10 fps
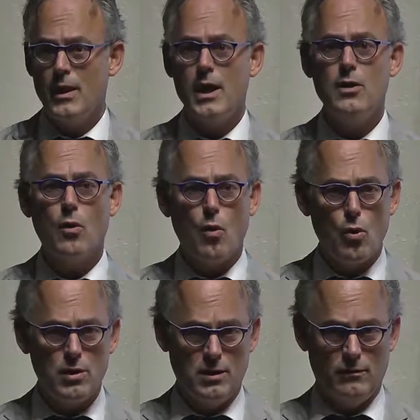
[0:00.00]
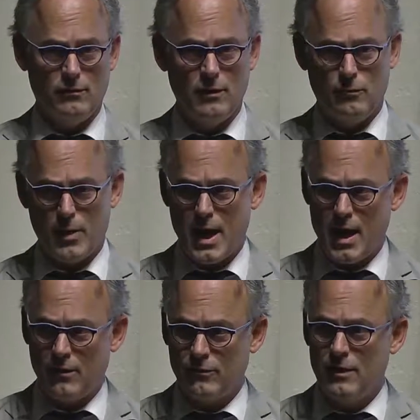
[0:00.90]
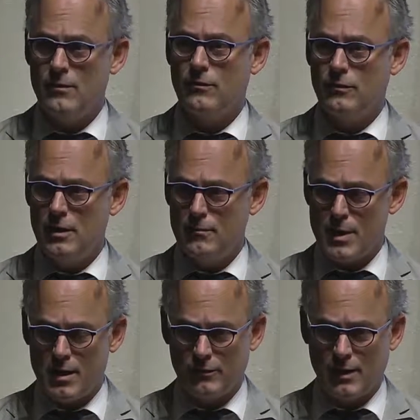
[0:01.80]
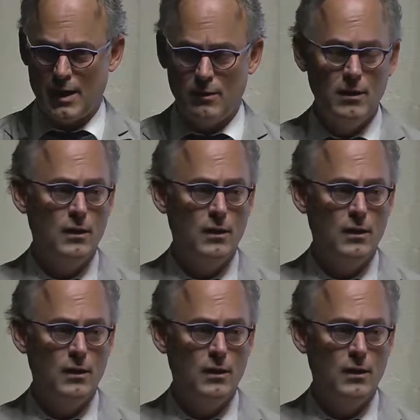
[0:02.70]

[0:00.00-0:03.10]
An ordinance is passed in the city of Moscow